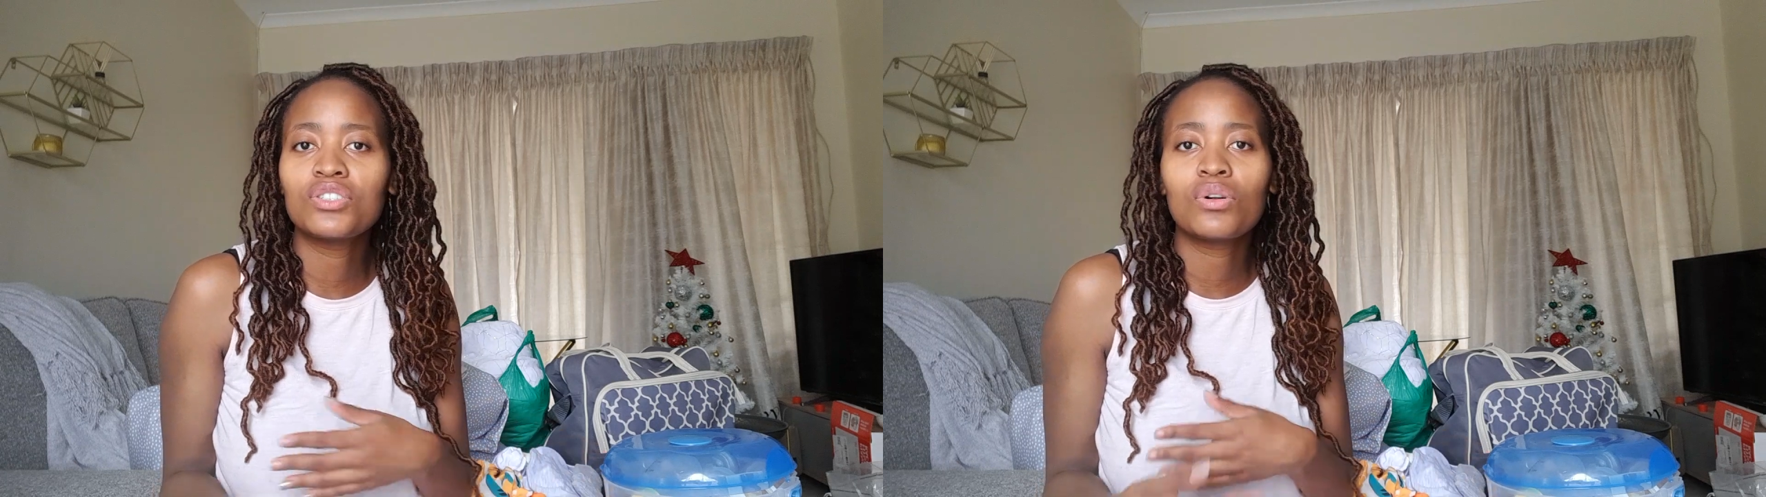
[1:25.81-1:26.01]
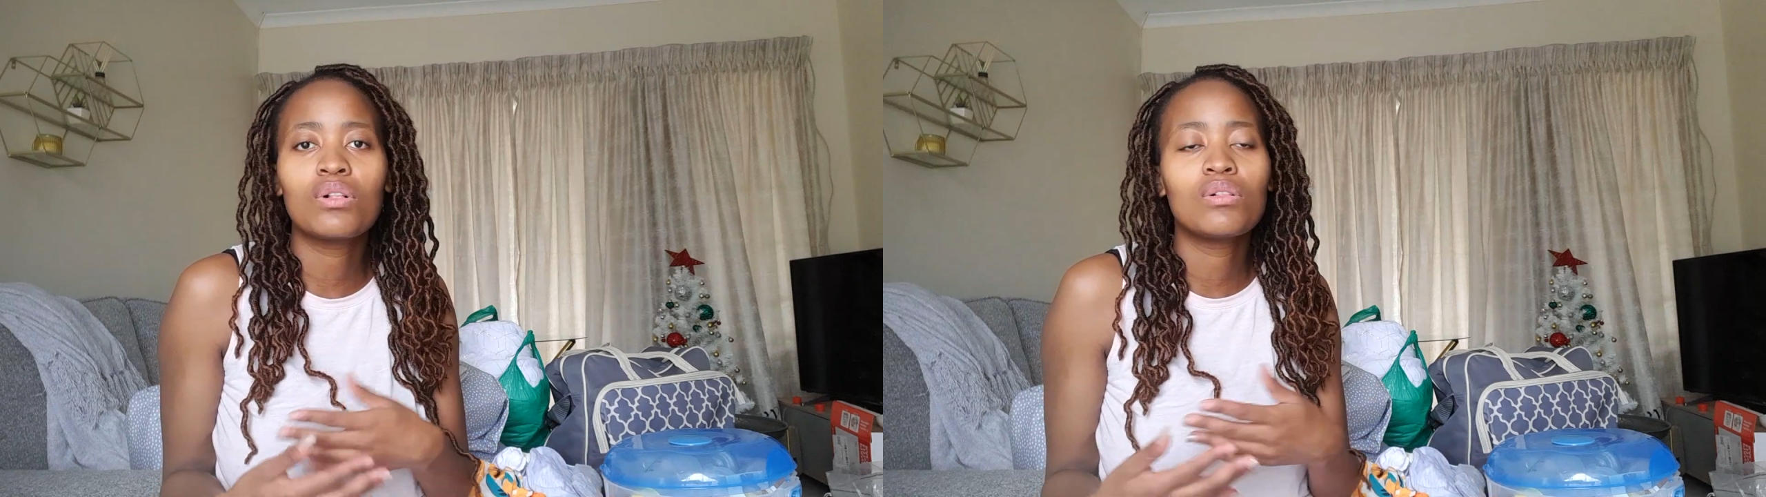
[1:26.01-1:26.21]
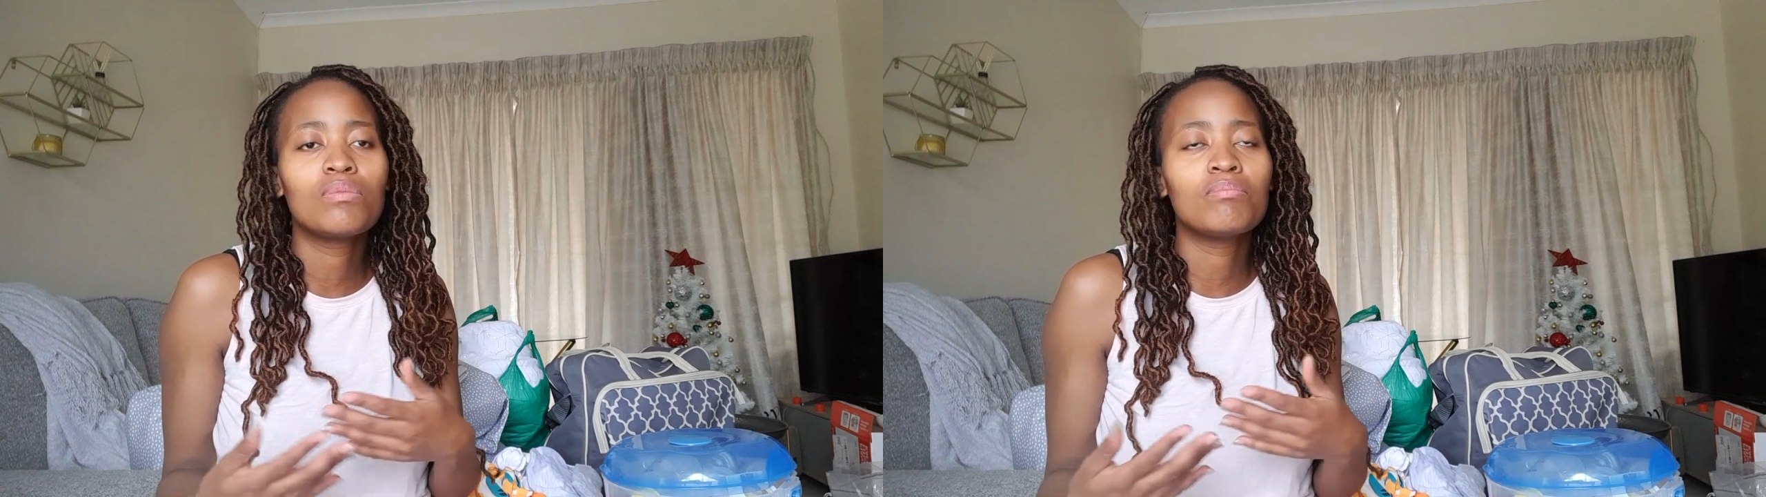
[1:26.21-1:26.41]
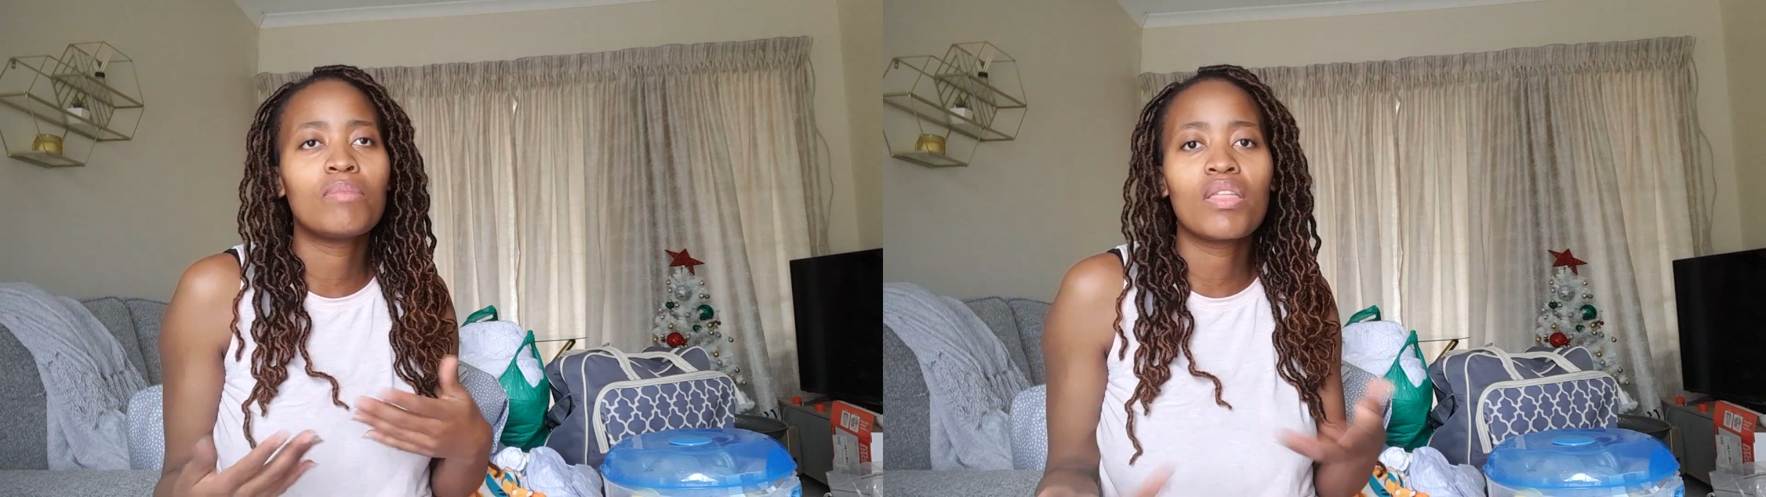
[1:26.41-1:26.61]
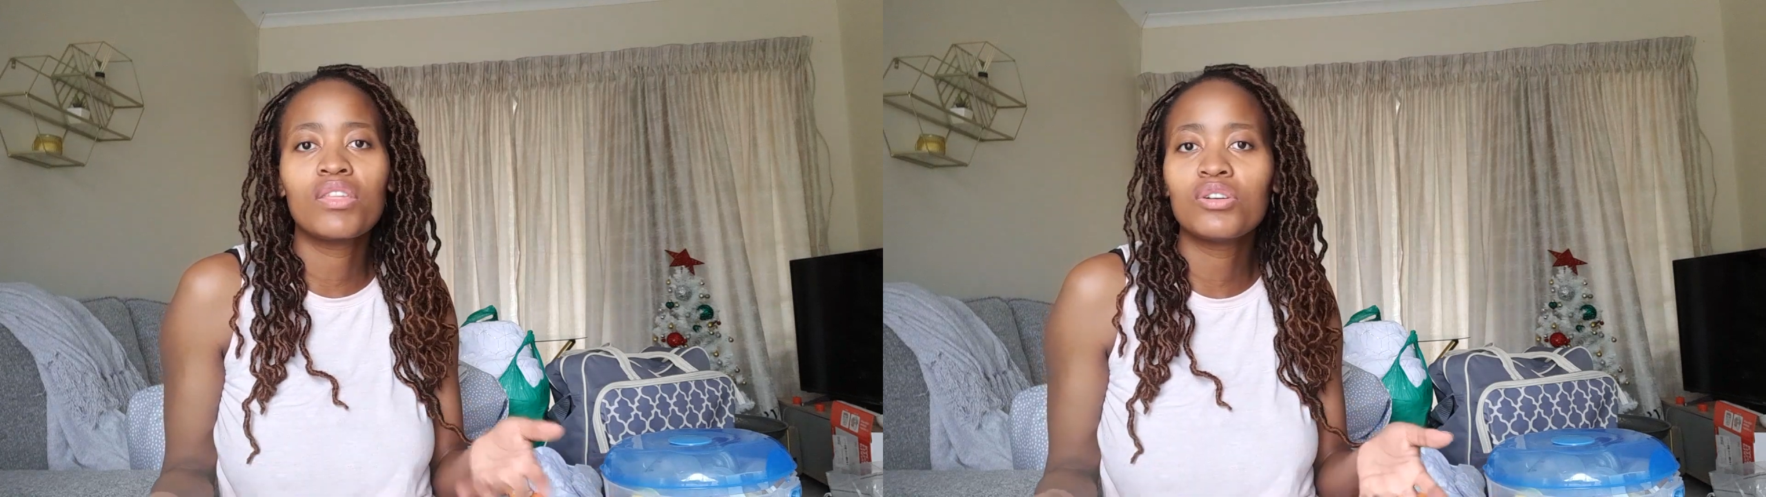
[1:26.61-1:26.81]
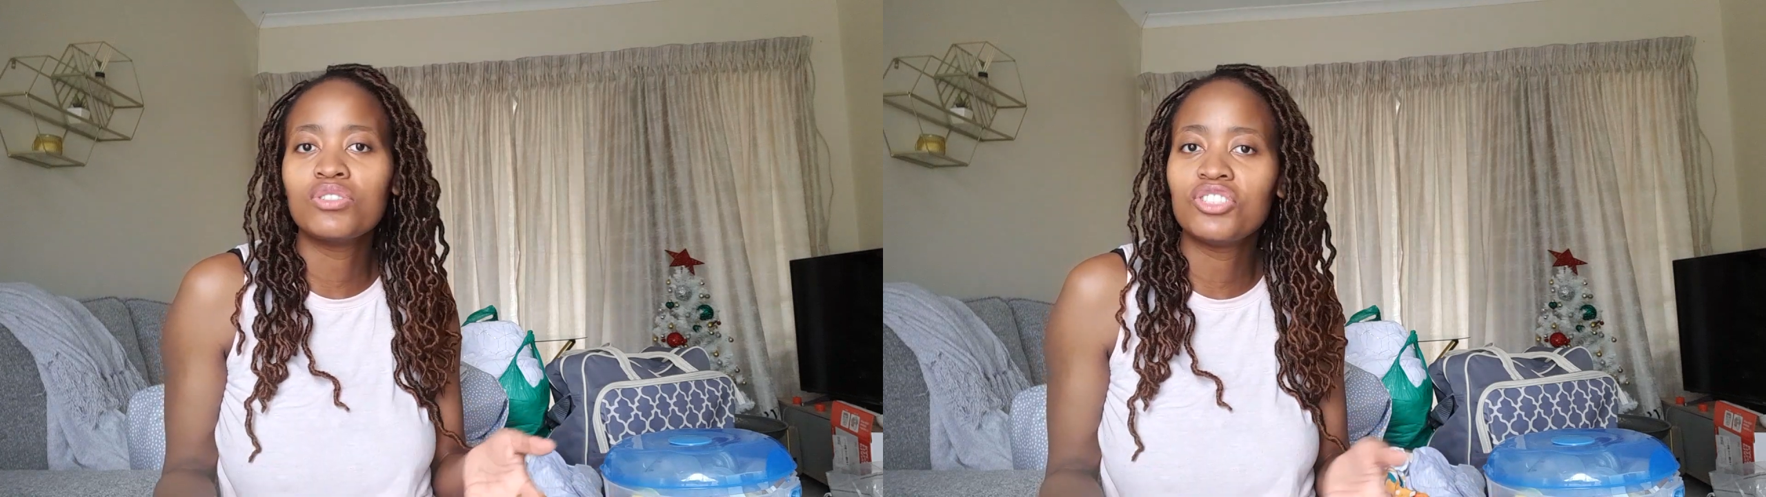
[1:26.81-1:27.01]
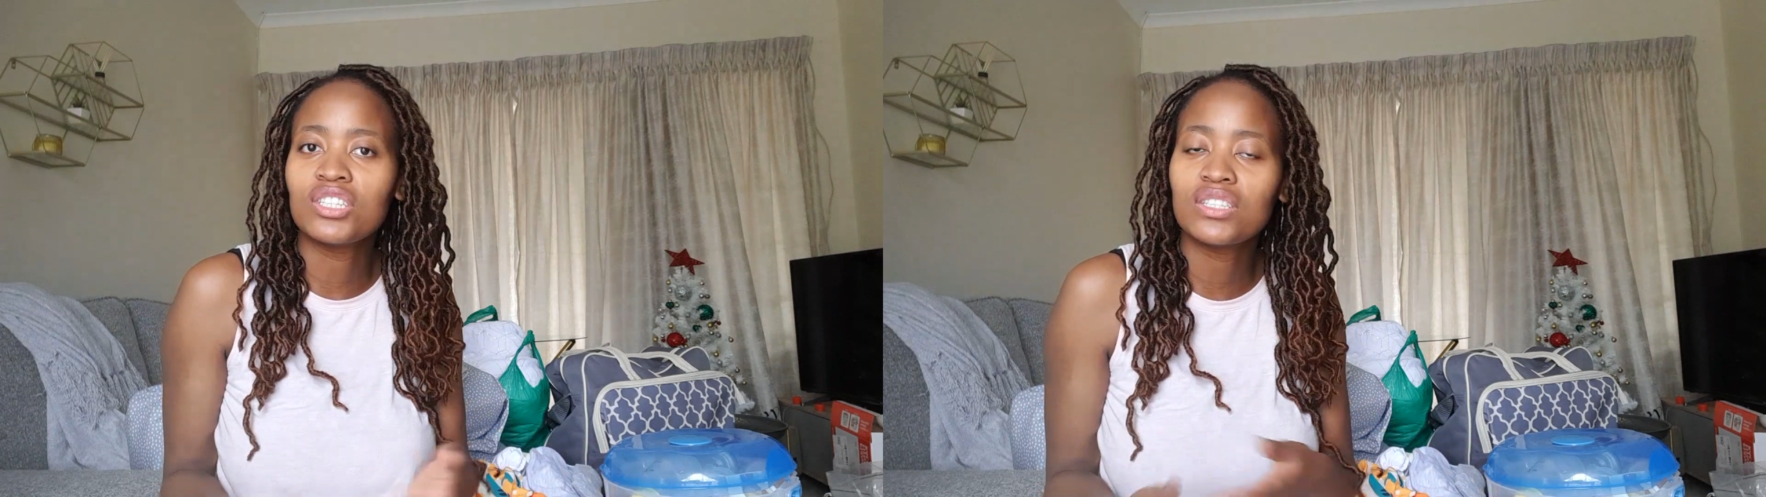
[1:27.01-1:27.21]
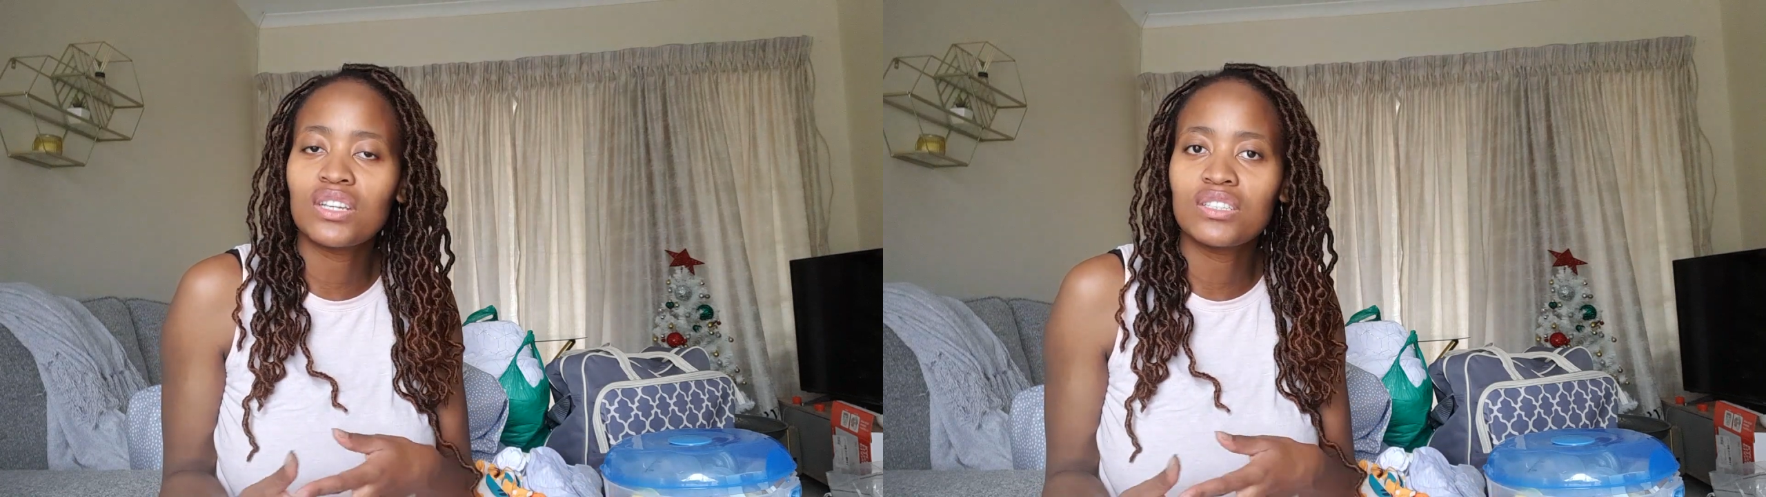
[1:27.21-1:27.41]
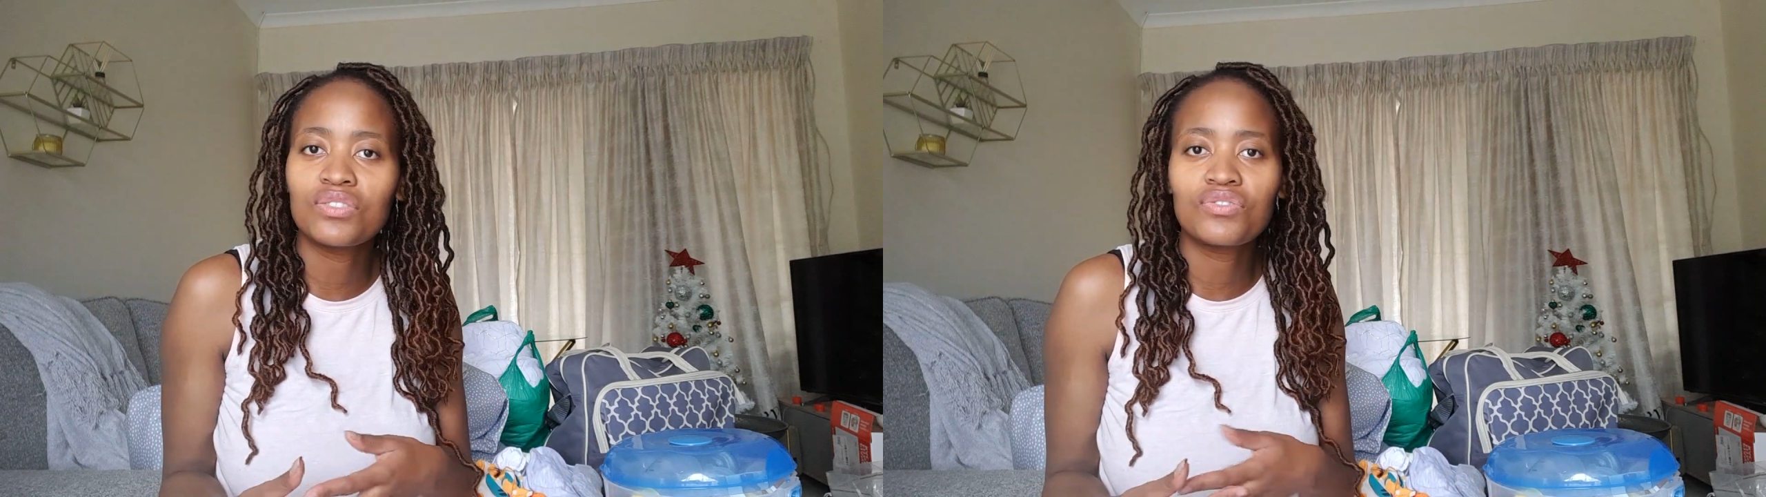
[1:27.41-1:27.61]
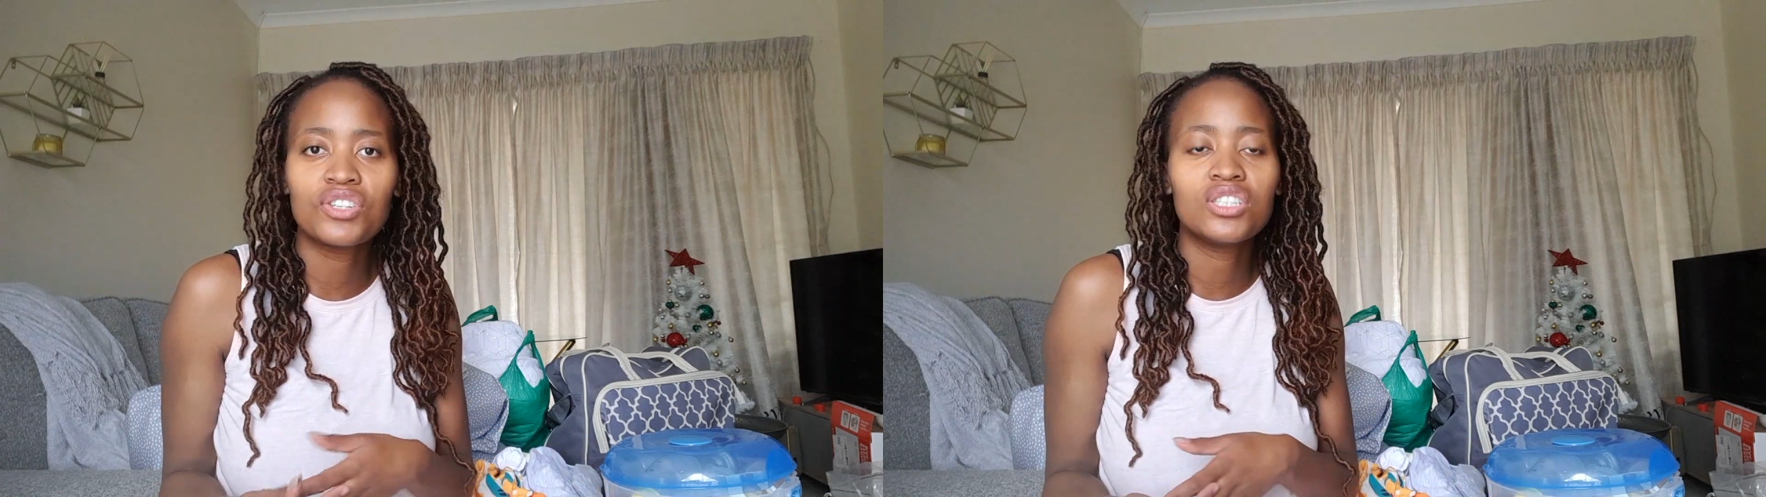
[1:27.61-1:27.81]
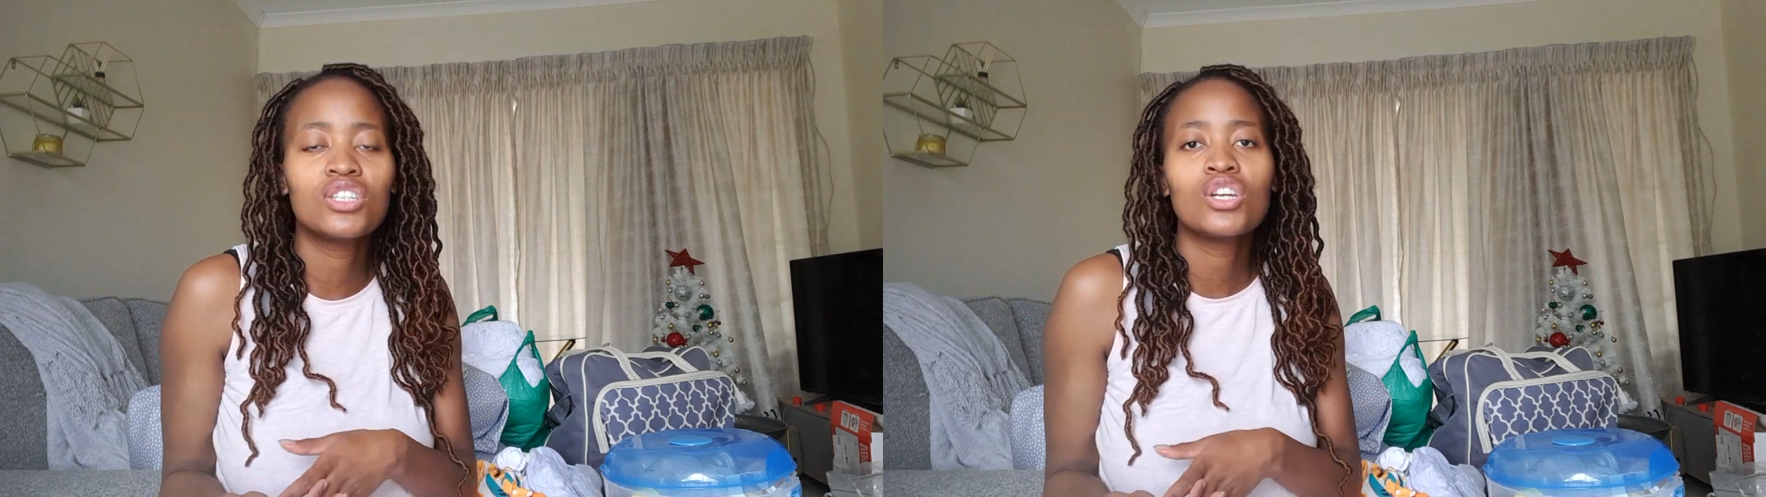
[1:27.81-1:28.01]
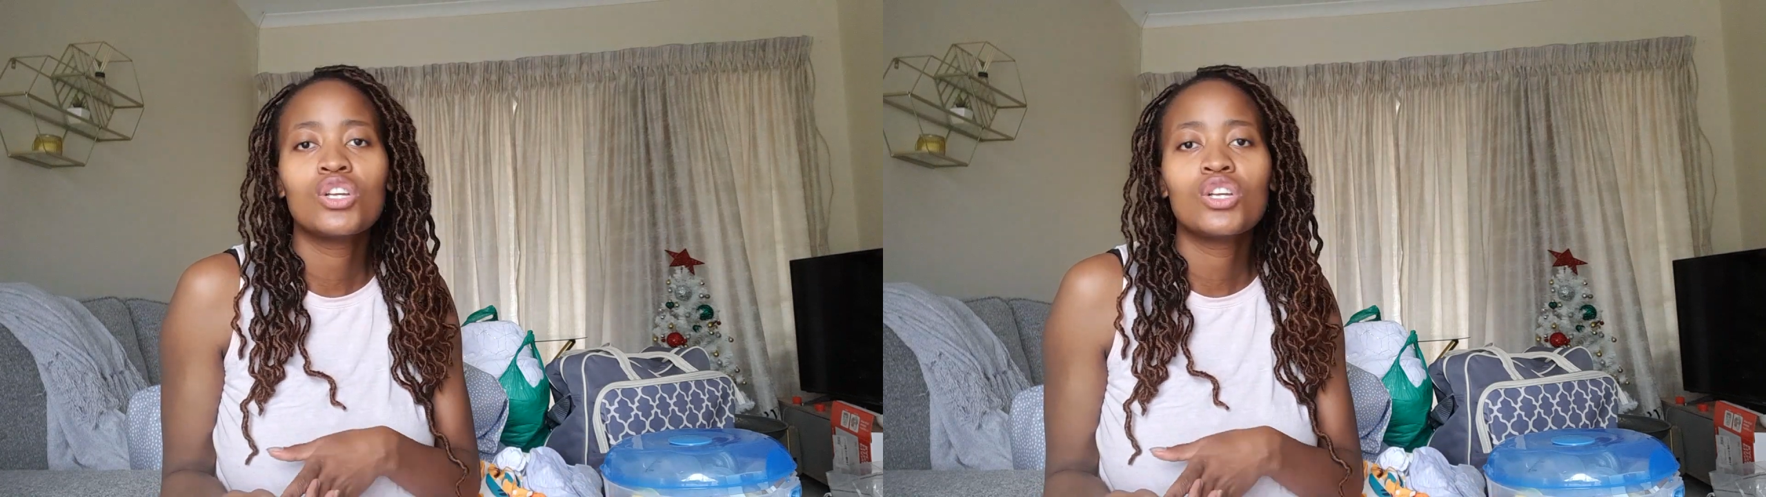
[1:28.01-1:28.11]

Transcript: all motherhood journeys are different.